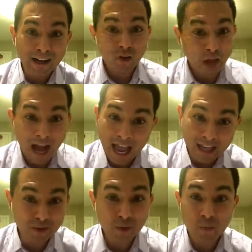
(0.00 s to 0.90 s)

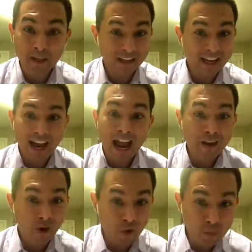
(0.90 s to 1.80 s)
I assume, and
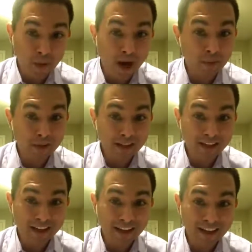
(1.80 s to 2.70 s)
I know you
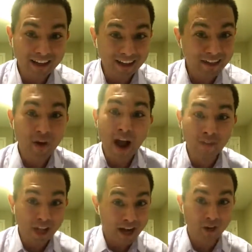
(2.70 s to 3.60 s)
probably,
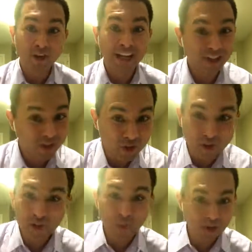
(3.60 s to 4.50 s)
have a lot of
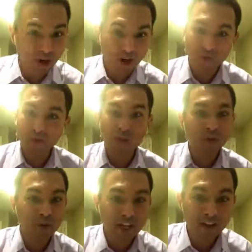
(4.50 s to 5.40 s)
credentials and worked hard for
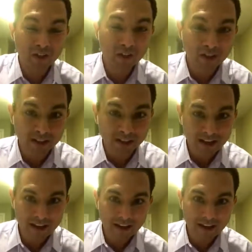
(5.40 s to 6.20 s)
those credentials. And